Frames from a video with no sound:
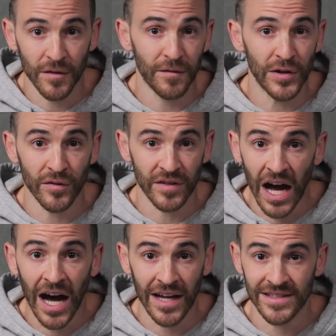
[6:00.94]
the fear of
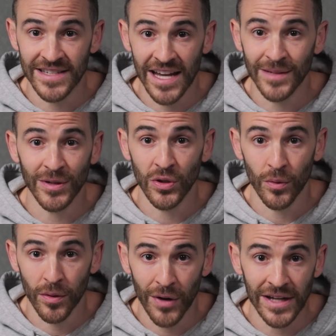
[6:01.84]
God into anybody
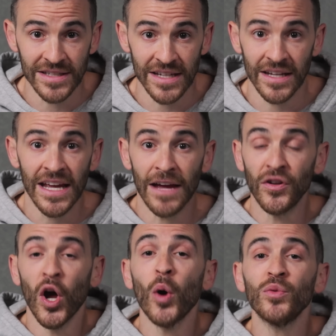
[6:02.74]
who threatened it. If
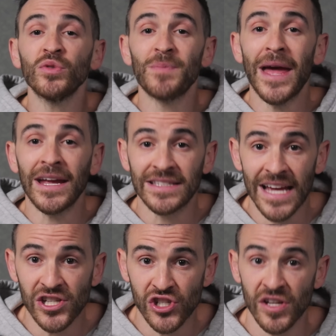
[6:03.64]
no one was paying
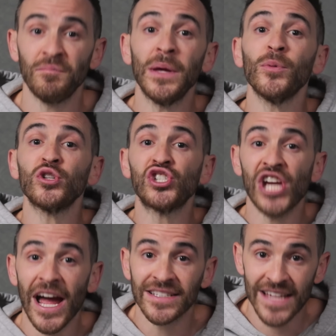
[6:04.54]
attention, if people
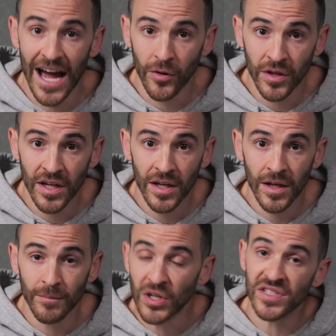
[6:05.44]
checked out
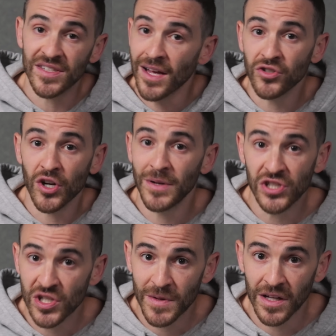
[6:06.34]
because Donald Trump had
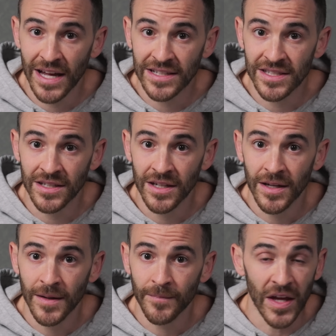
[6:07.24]
just been elected,
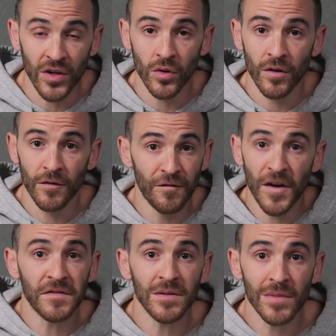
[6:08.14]
then
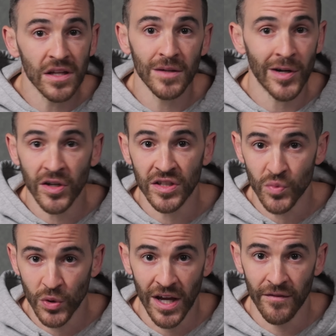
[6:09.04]
50 million
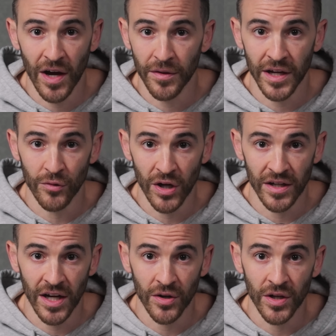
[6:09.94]
Americans wouldn't have health care right
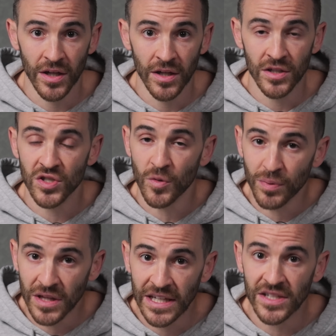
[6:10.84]
now. So
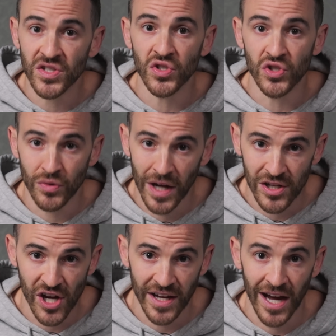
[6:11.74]
please do
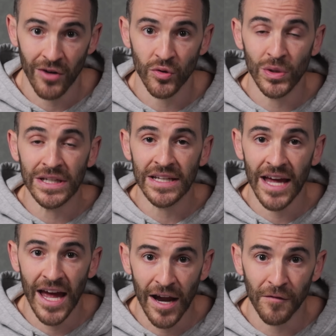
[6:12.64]
not check out. We need
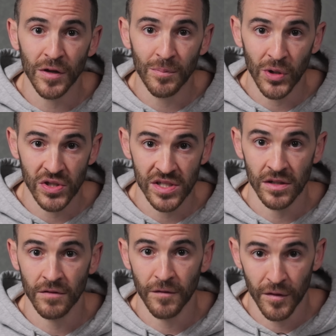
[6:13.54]
every
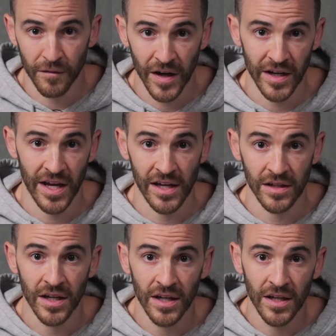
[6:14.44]
person for the fight ahead.